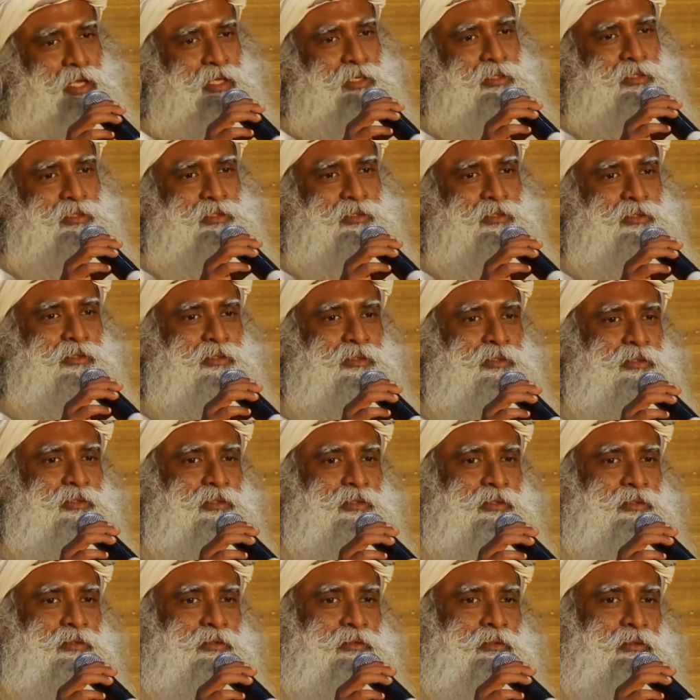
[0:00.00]
that
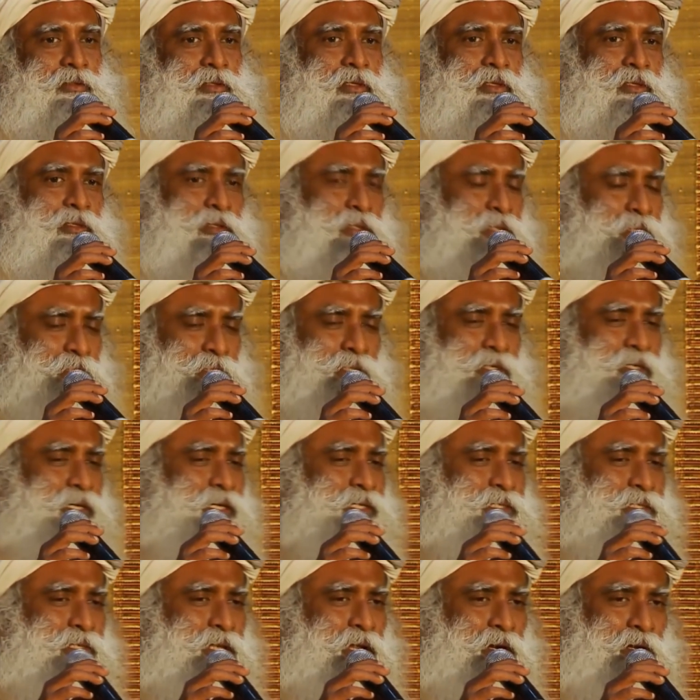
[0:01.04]
they think
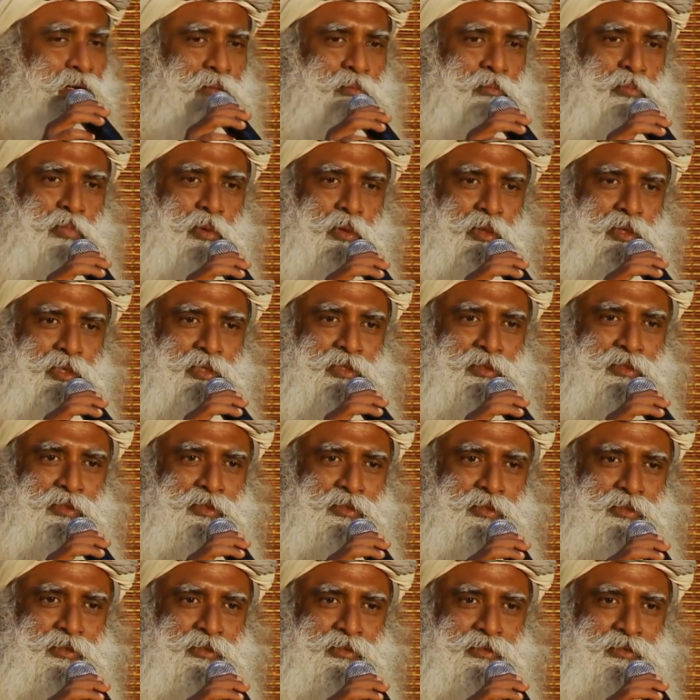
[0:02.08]
it's not
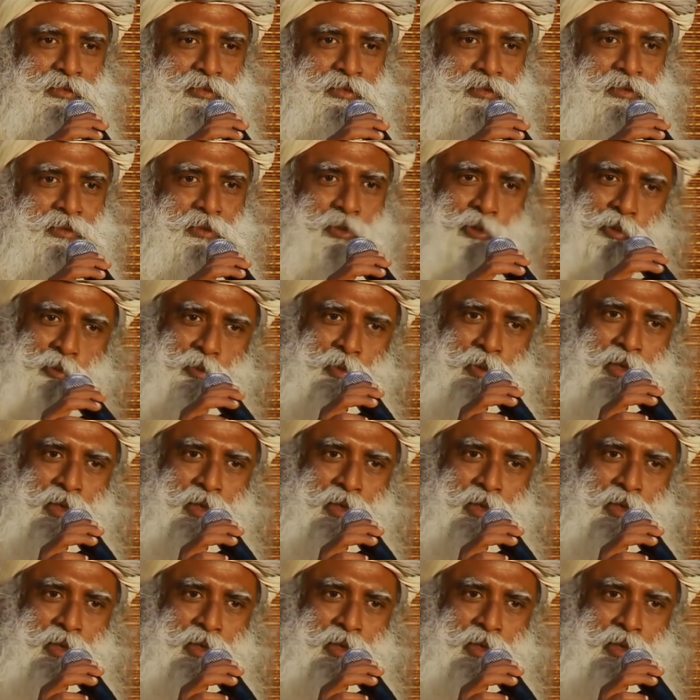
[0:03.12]
important to